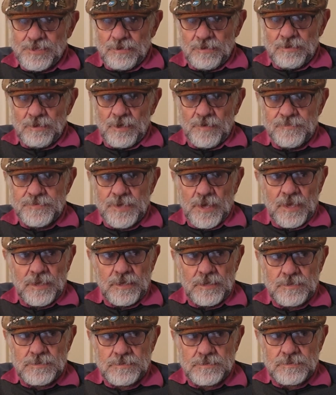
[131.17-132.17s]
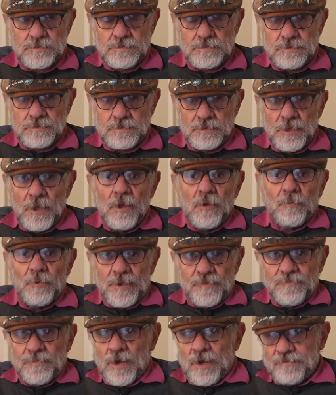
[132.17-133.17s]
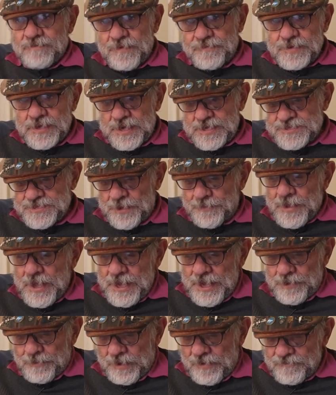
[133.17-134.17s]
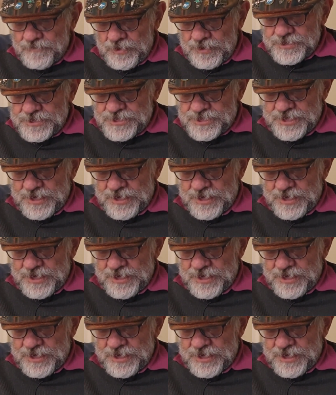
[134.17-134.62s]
it got life jackets? Well, if not, I'll have to get some. Anyway, I've got to